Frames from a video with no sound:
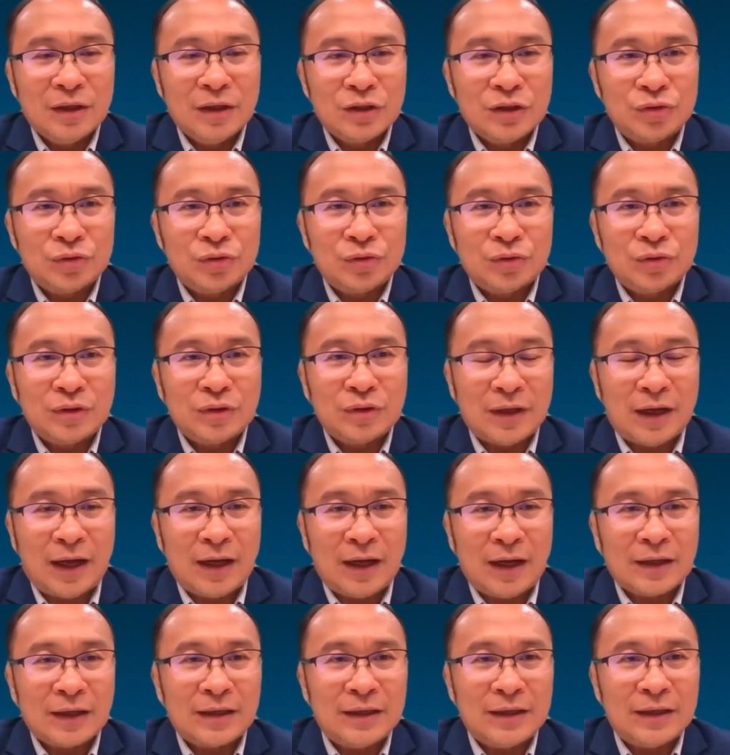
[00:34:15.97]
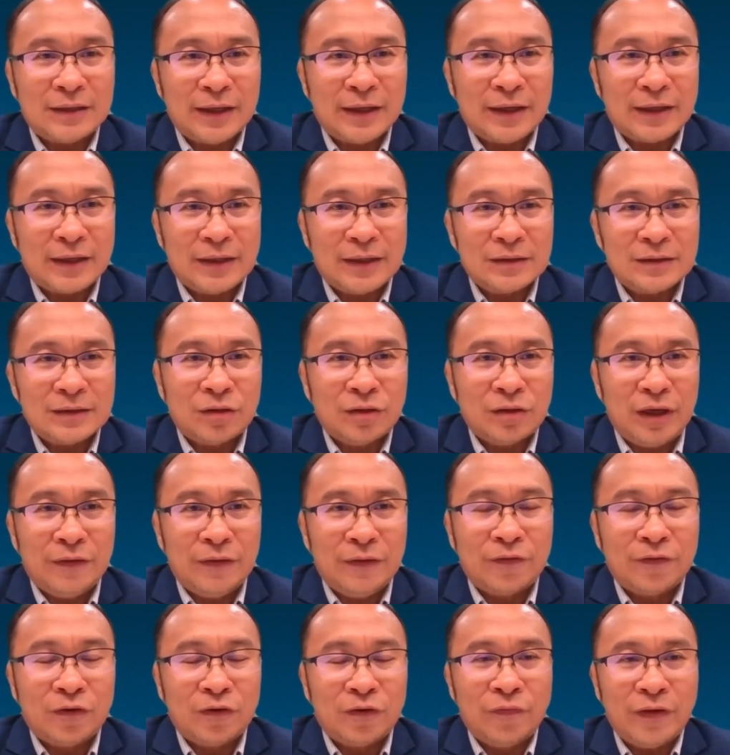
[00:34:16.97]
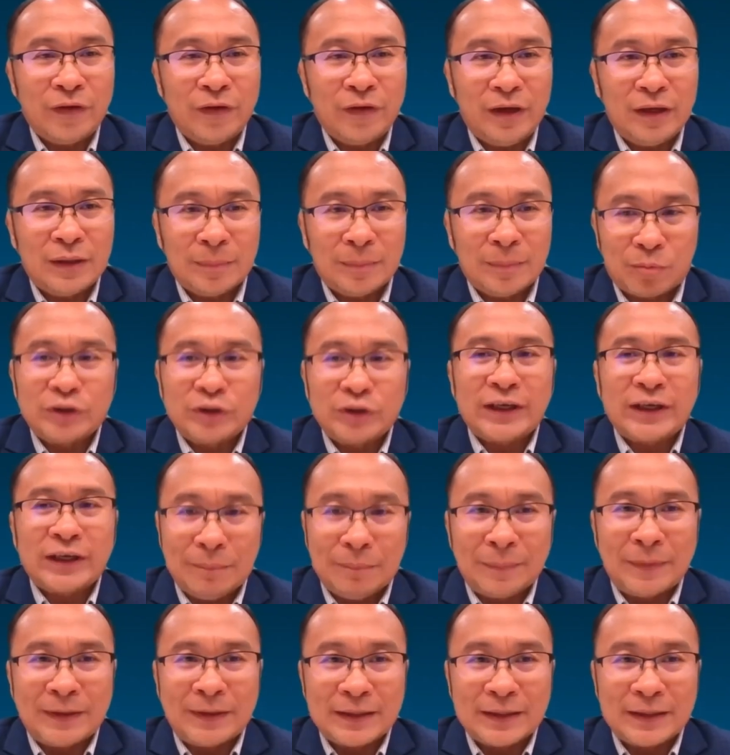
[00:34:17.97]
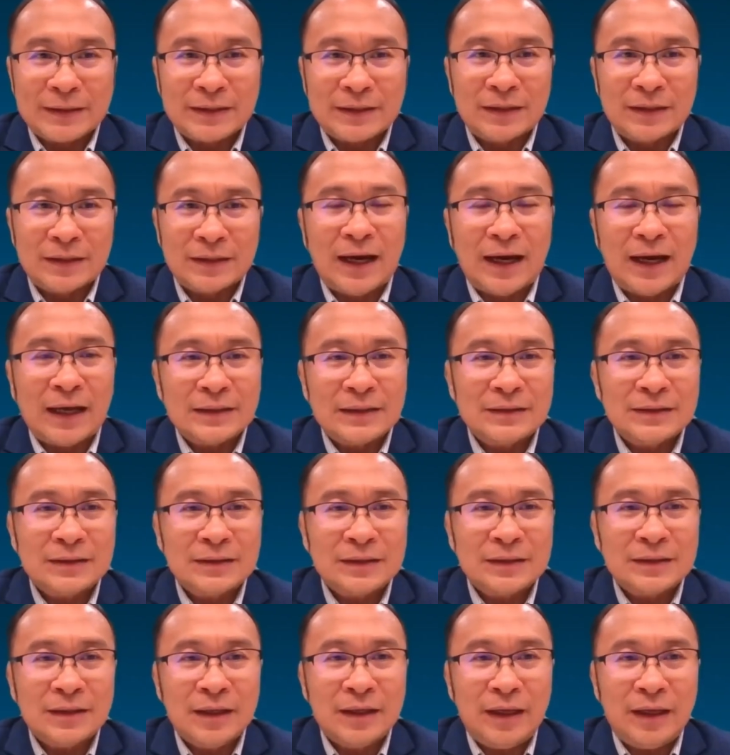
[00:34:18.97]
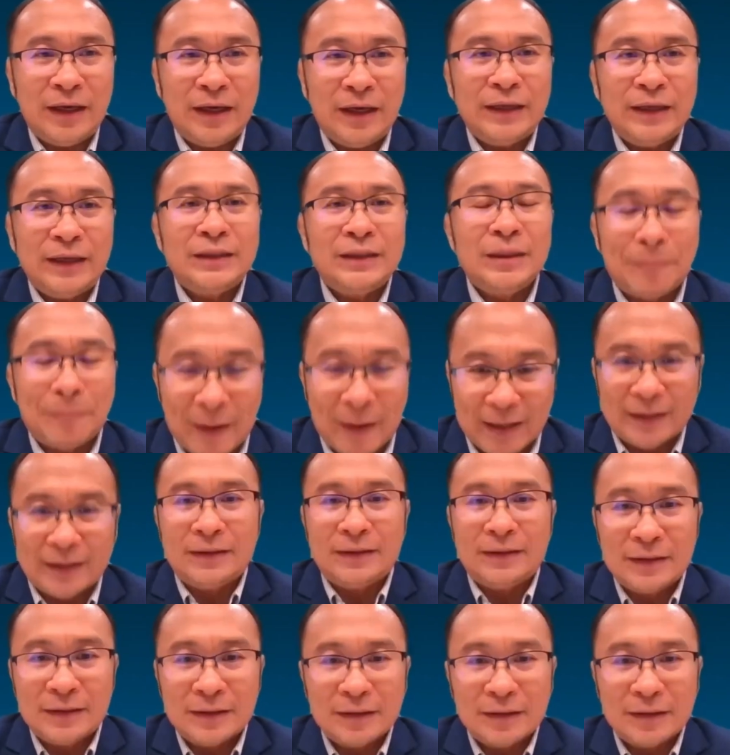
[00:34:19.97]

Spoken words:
should the architect also involved in the project implementation? The answer, it depends.